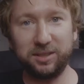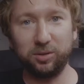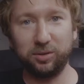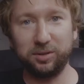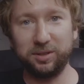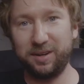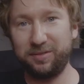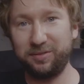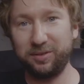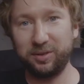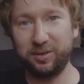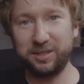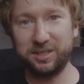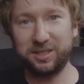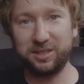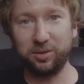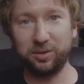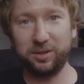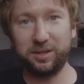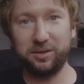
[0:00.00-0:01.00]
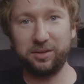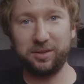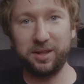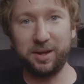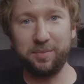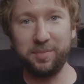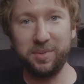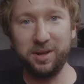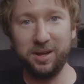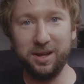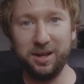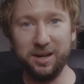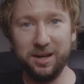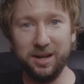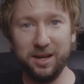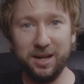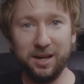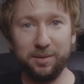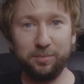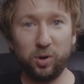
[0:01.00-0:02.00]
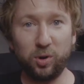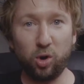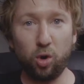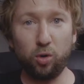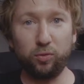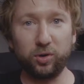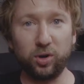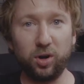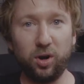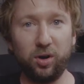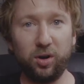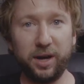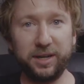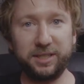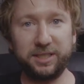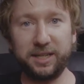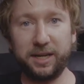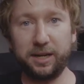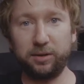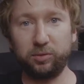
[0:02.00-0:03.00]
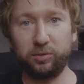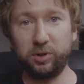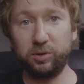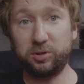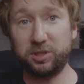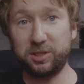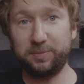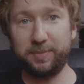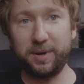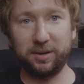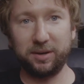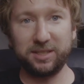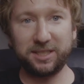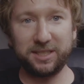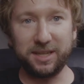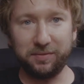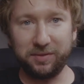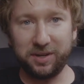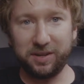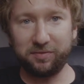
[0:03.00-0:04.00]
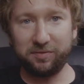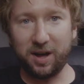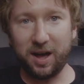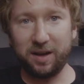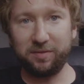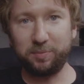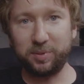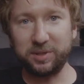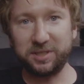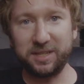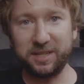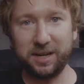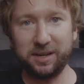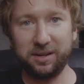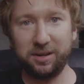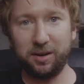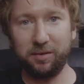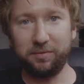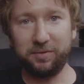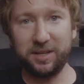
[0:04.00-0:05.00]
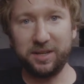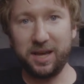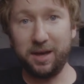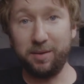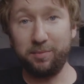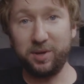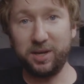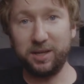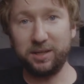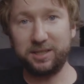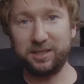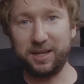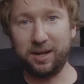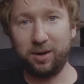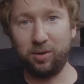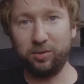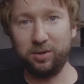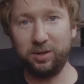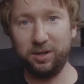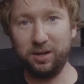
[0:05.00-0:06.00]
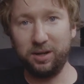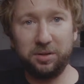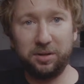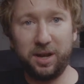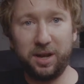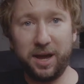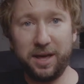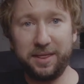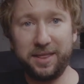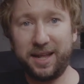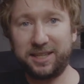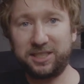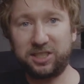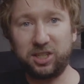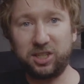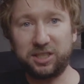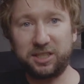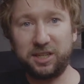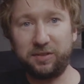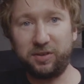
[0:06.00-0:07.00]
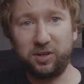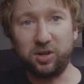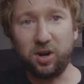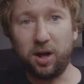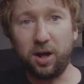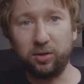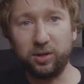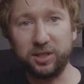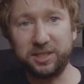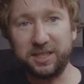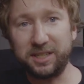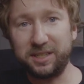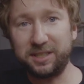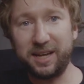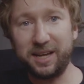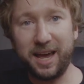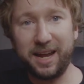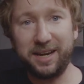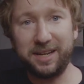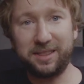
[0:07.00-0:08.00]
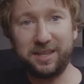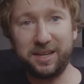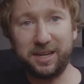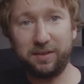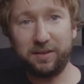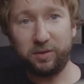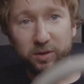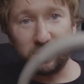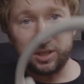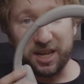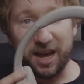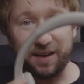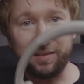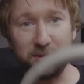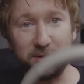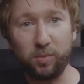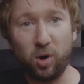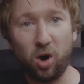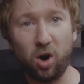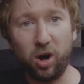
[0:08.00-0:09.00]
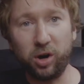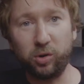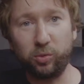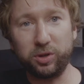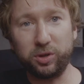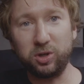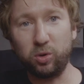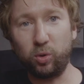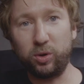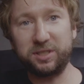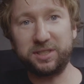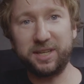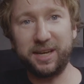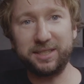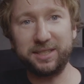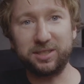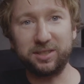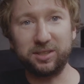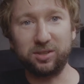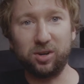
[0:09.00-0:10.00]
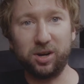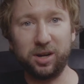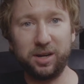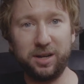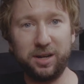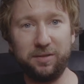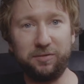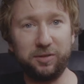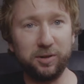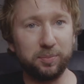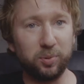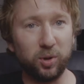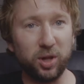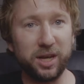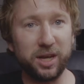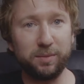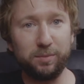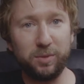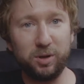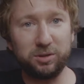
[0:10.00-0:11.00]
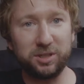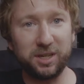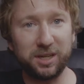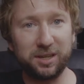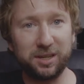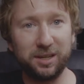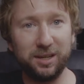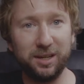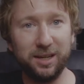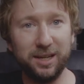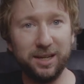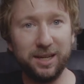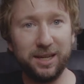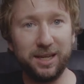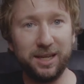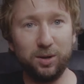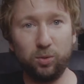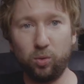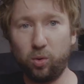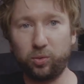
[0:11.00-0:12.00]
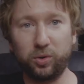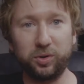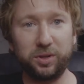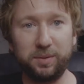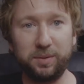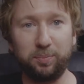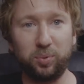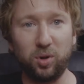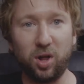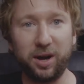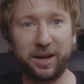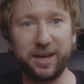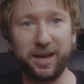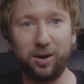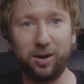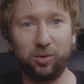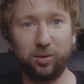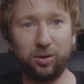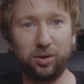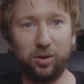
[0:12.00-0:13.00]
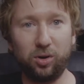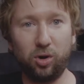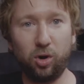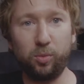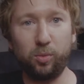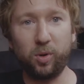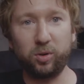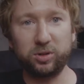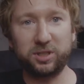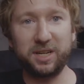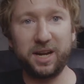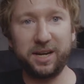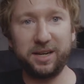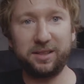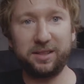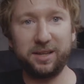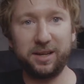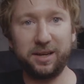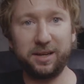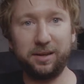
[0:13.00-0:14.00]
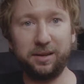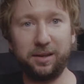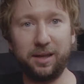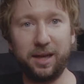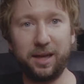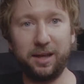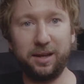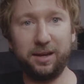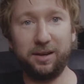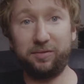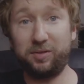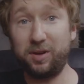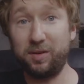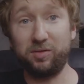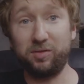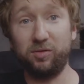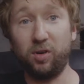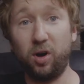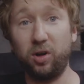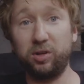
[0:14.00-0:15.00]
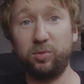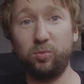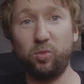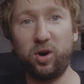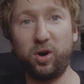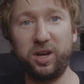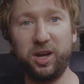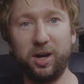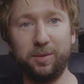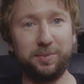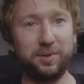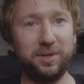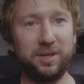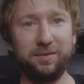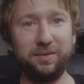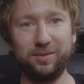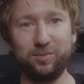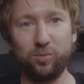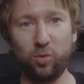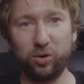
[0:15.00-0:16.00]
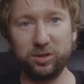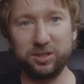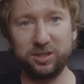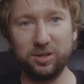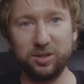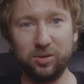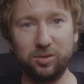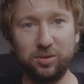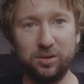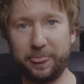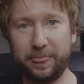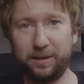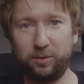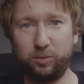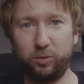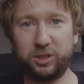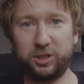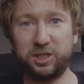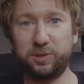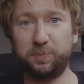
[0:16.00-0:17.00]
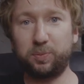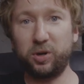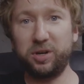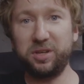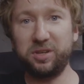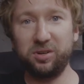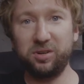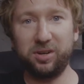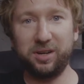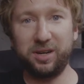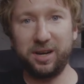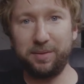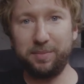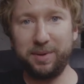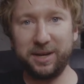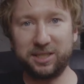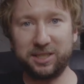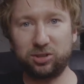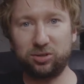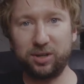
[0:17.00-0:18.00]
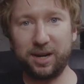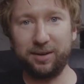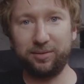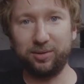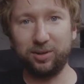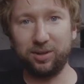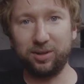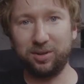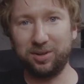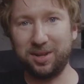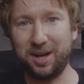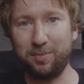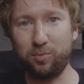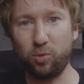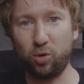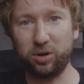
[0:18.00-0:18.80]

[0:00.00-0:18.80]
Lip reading: definitely still hear them. But overall, I'd say it reduces about 75% of the ambient sound. And that's just if you're not listening to anything, if you just have them on with noise canceling on. If you're playing music, it will really block out almost anything, and if you have the volume way up, even more so, which is pretty good and makes travel a lot more